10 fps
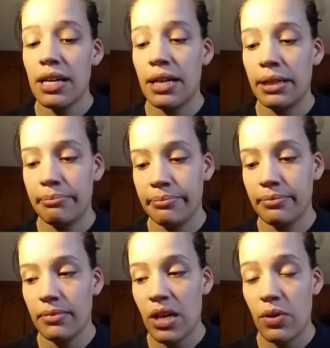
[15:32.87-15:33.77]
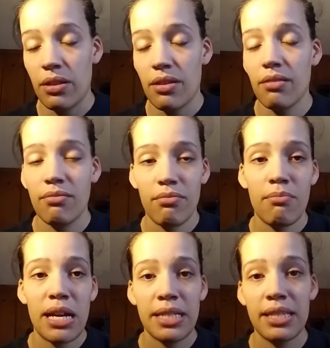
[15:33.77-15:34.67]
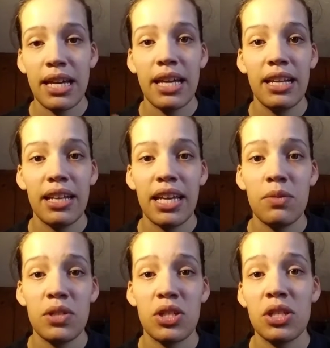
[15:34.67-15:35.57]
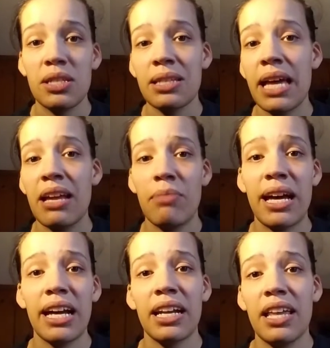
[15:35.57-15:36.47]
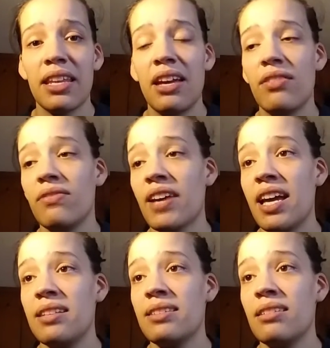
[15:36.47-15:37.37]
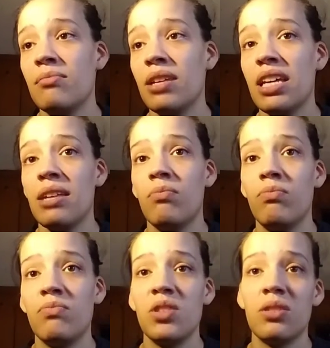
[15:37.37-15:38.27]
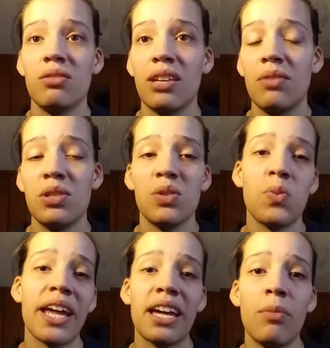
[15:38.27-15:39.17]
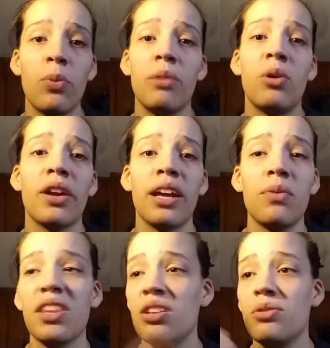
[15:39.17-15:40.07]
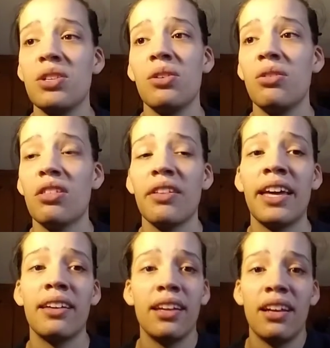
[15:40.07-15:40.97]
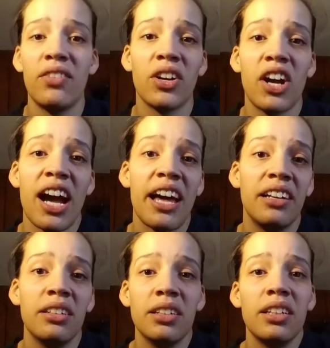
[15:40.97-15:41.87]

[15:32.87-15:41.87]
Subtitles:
And with my son, he was just laid back, nothing ever fazed him. He would just wake up one morning with a new tooth. Like, he never cried.